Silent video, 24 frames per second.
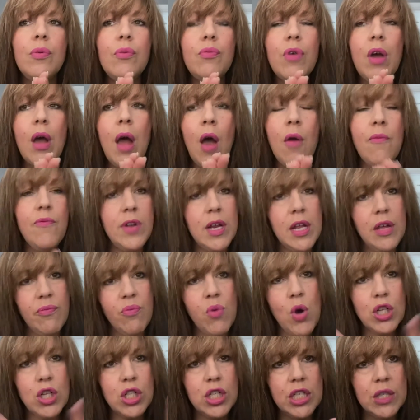hopefully you've
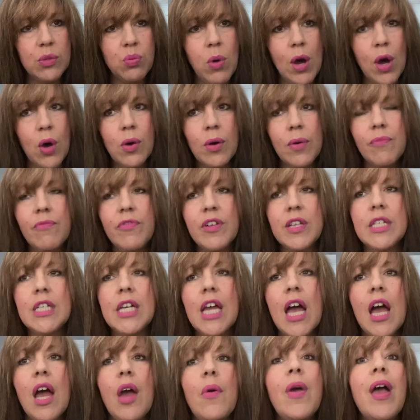watched this welcome
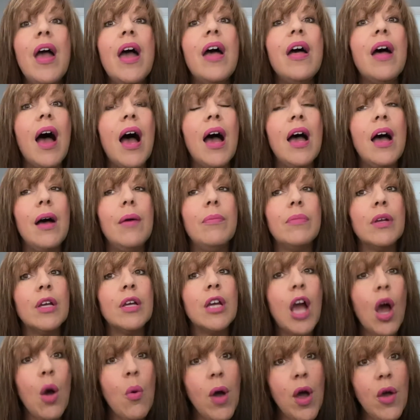video um,
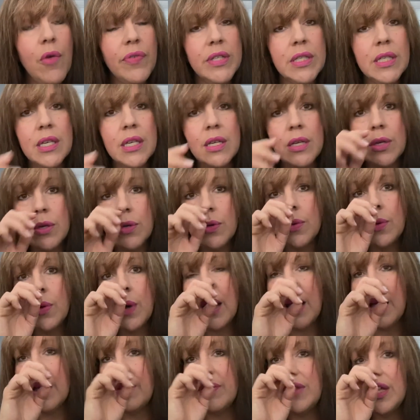go over to
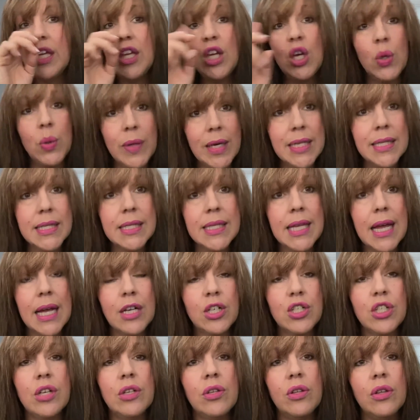uh, the unit
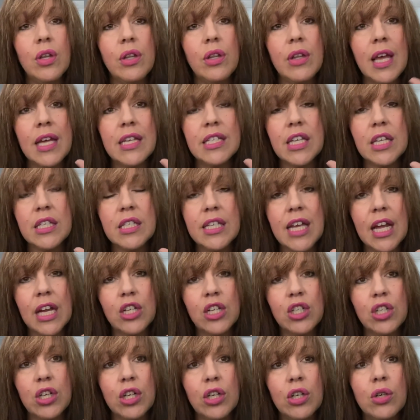section. There's a
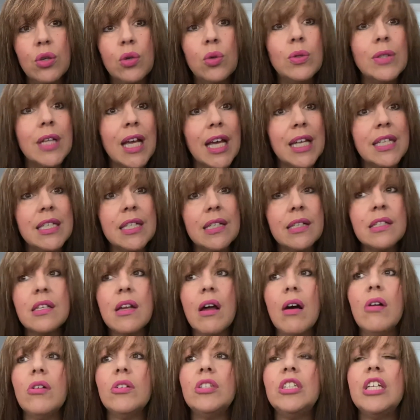section called Getting
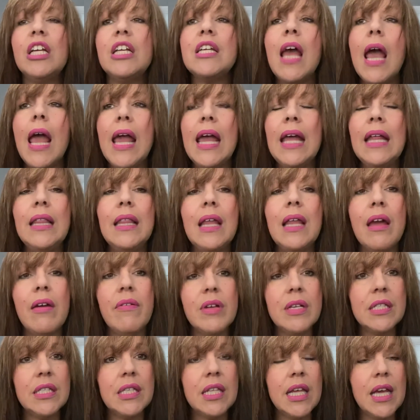Started. In there
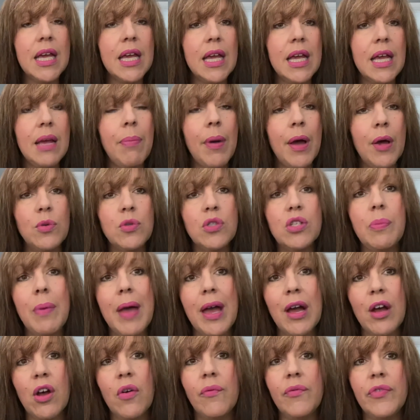is the post
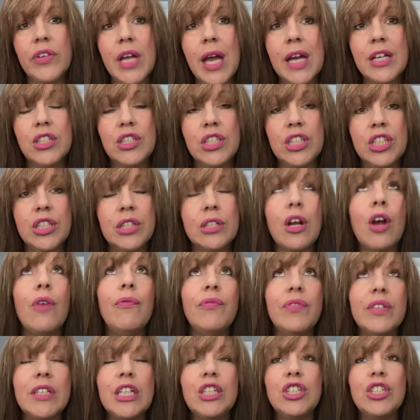about
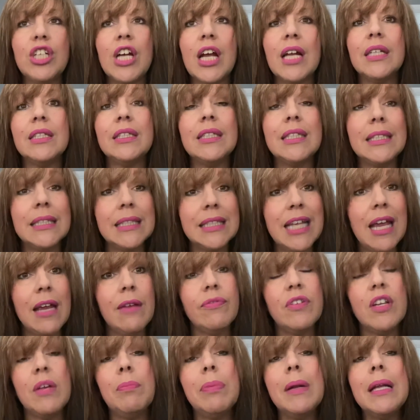confidentiality and
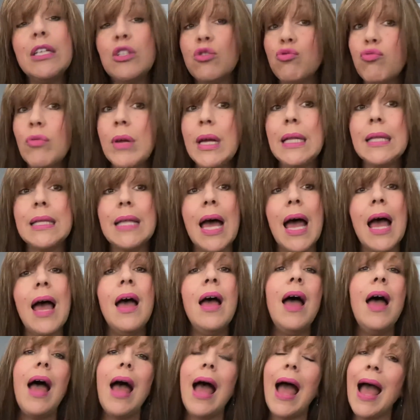safety. Please read
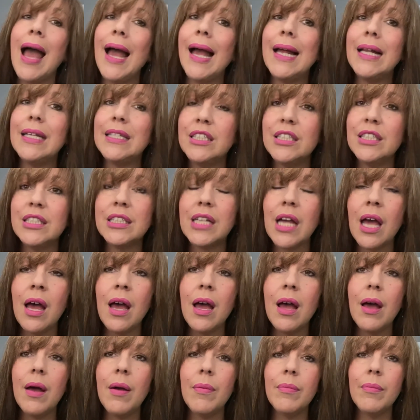that and
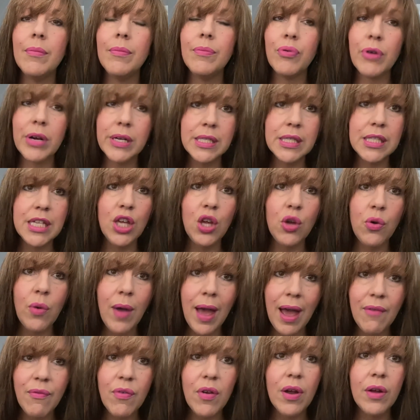um, press that you
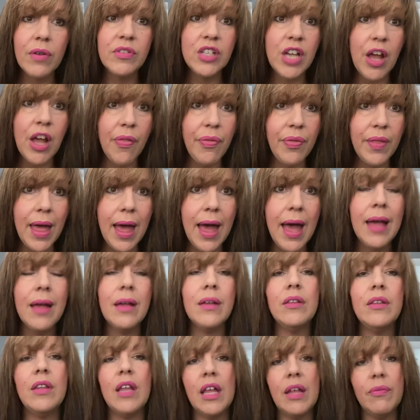have done that
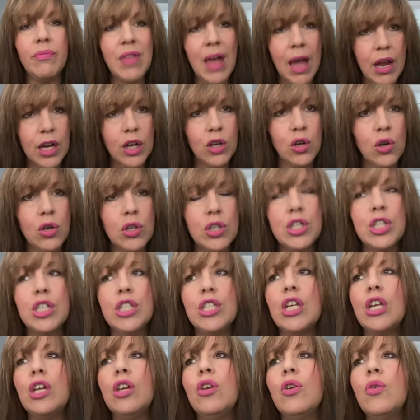and that, that
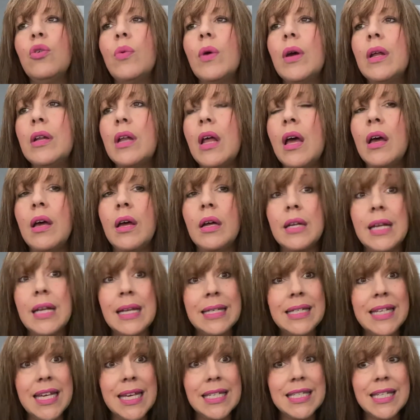acknowledges that you ad uh,
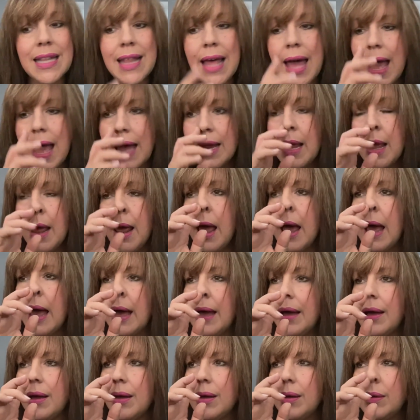adhere to that.
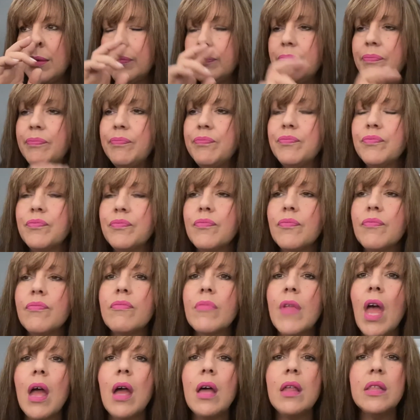Um,
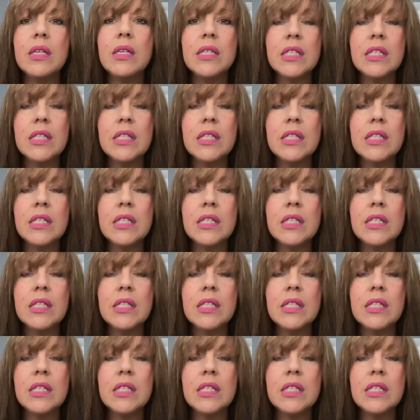this